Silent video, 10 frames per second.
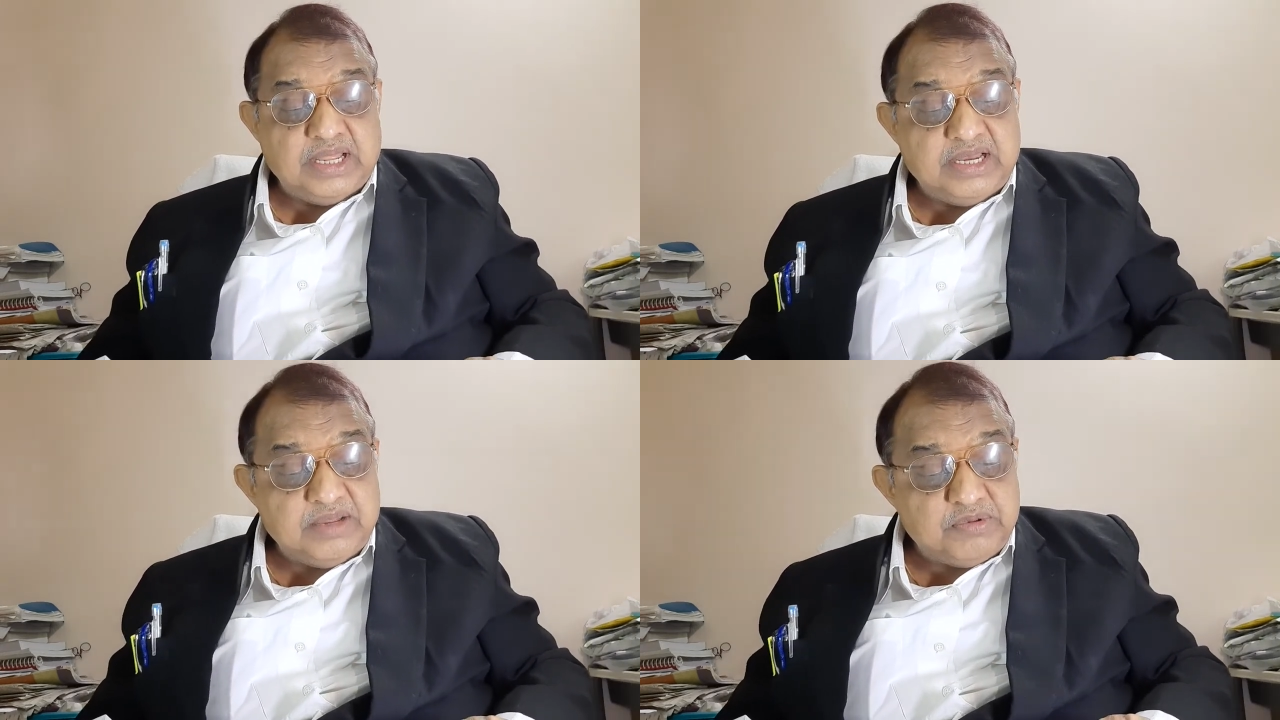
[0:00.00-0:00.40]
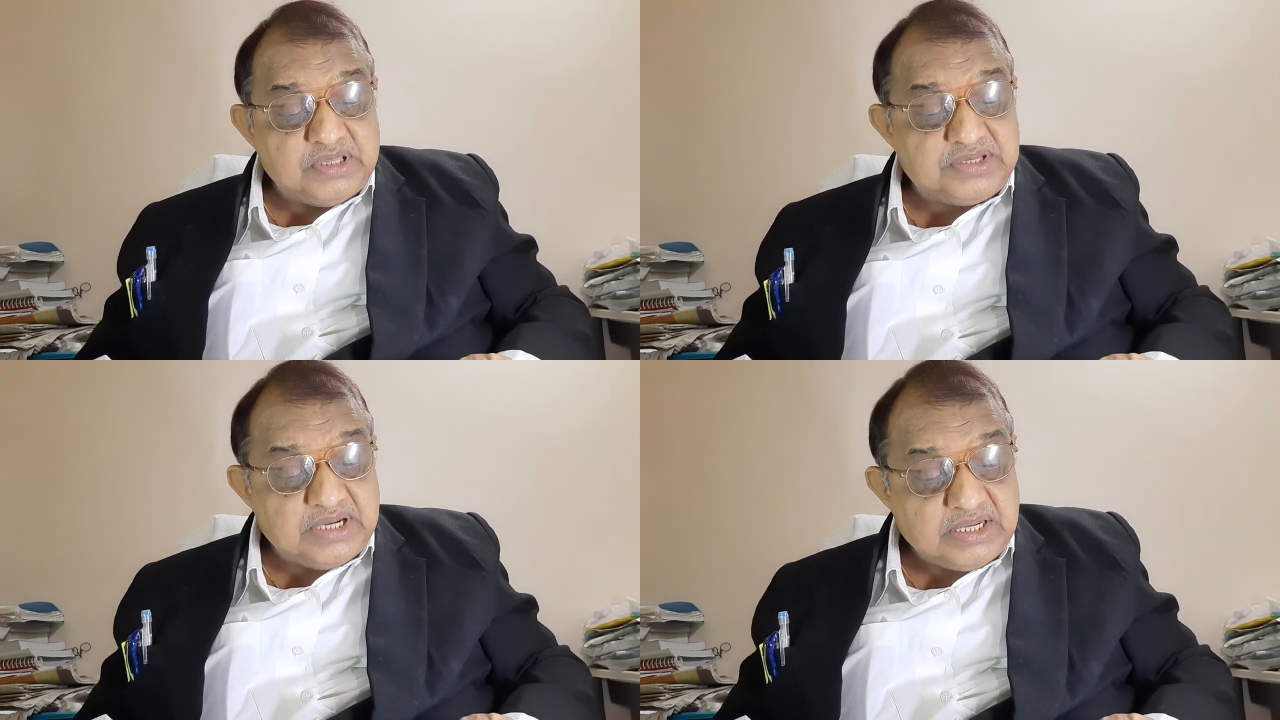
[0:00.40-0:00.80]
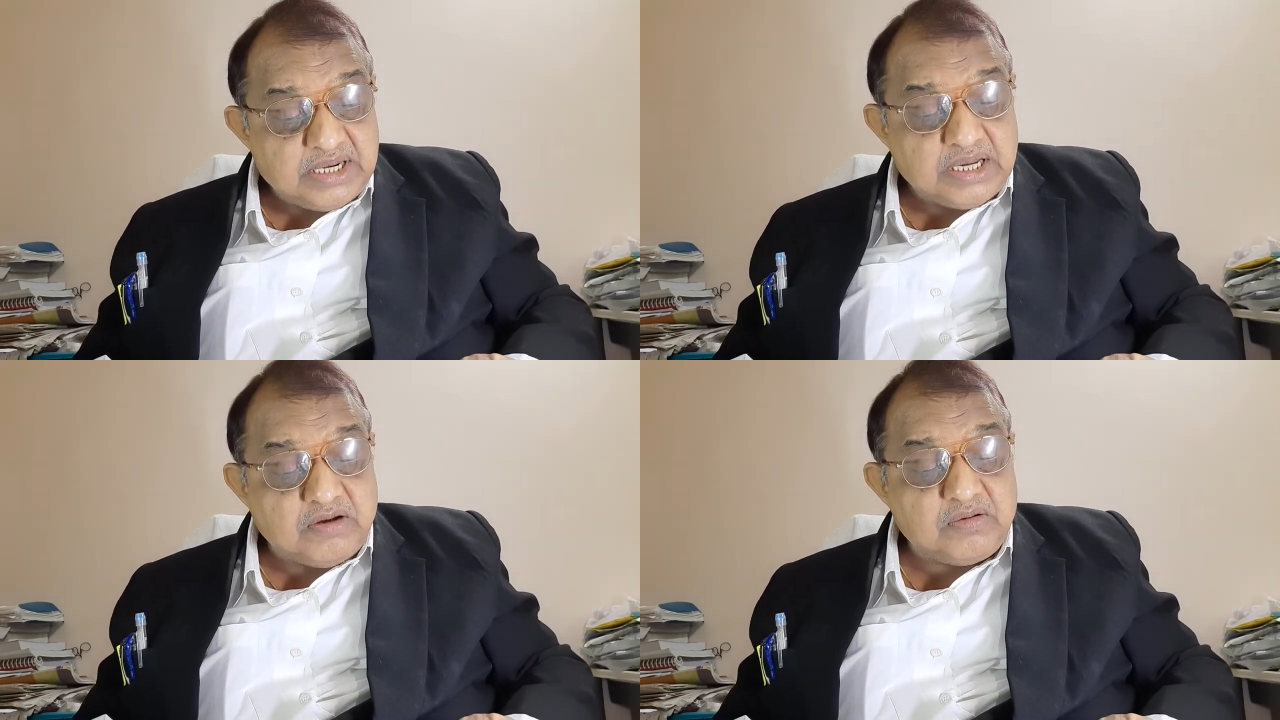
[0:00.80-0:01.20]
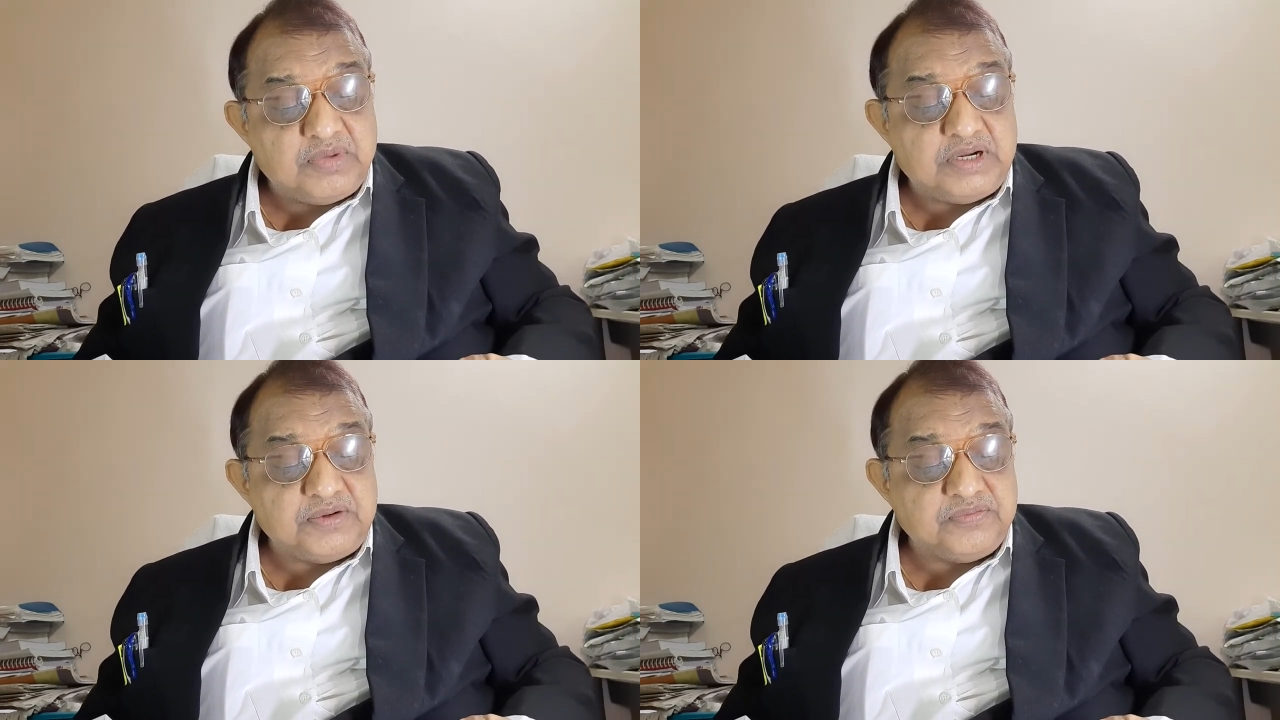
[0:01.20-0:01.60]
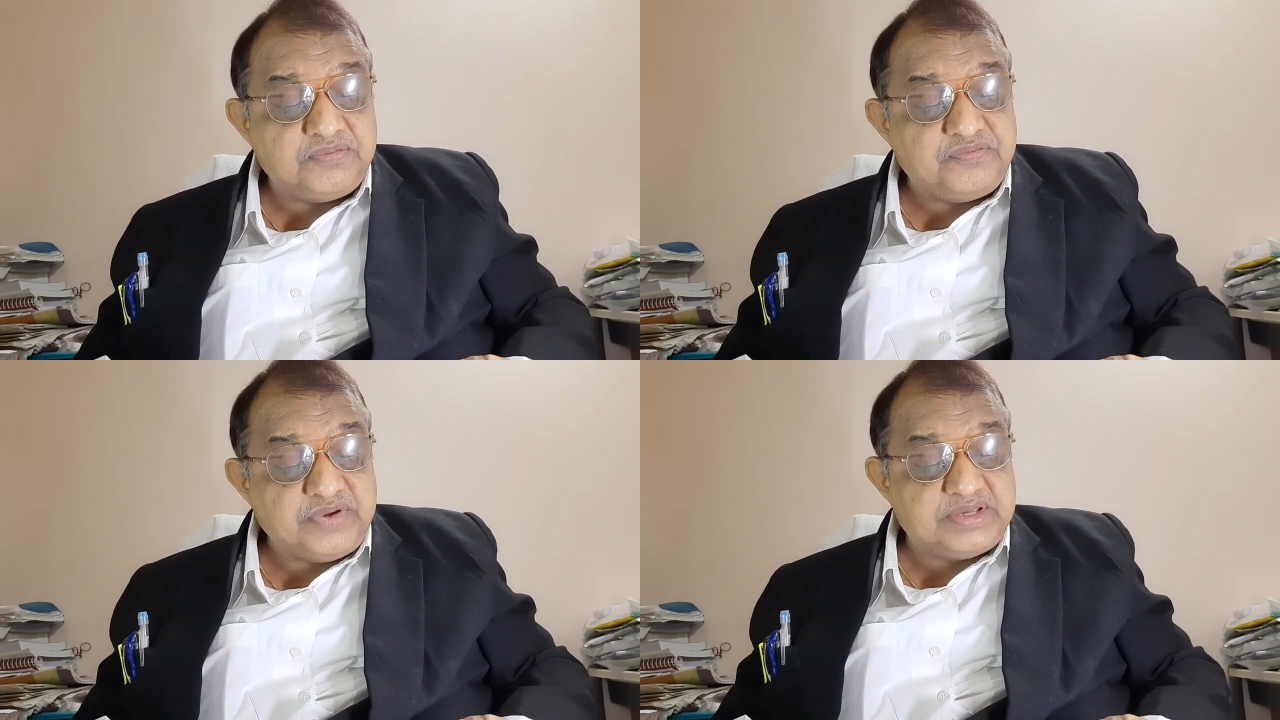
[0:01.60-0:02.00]
enable the central government to
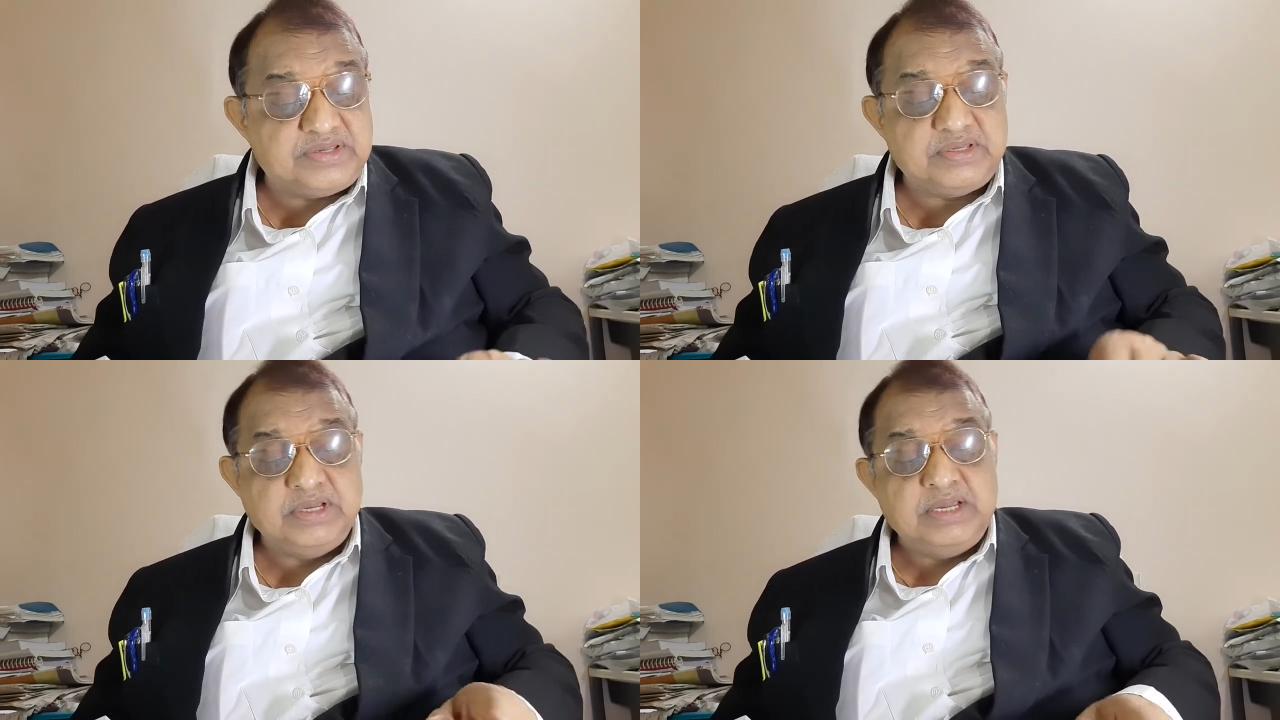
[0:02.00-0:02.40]
fix